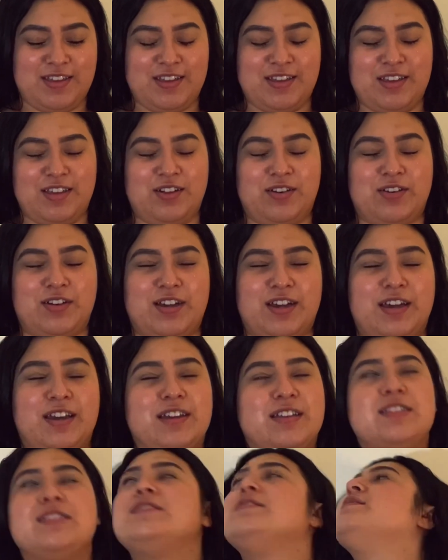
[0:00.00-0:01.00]

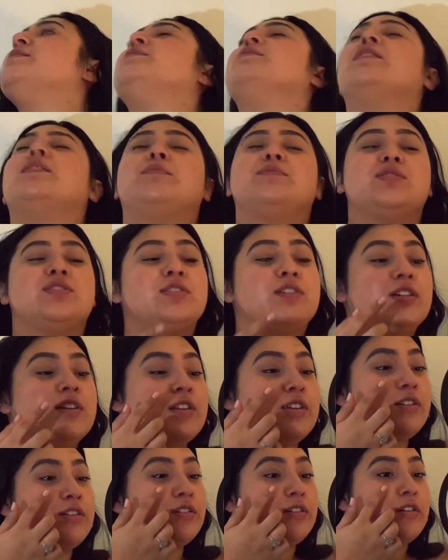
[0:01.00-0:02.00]
Okay, so I'm just
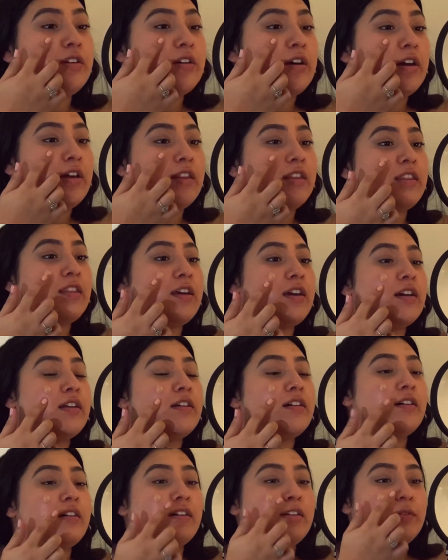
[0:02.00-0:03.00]
gonna dot that
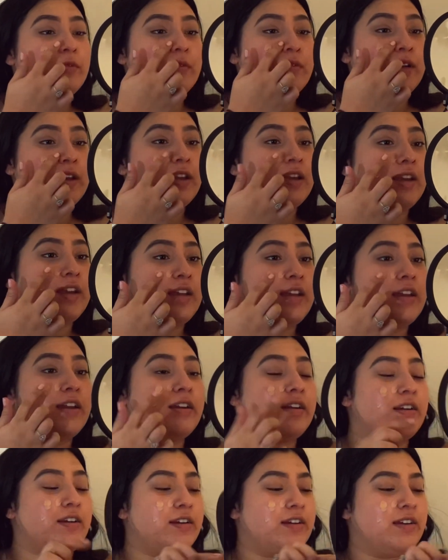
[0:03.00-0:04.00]
on right
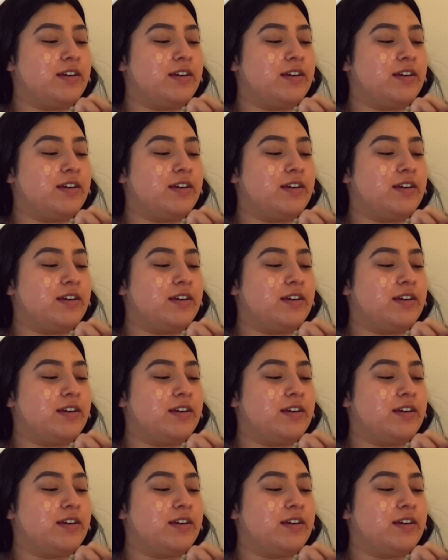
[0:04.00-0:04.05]
here.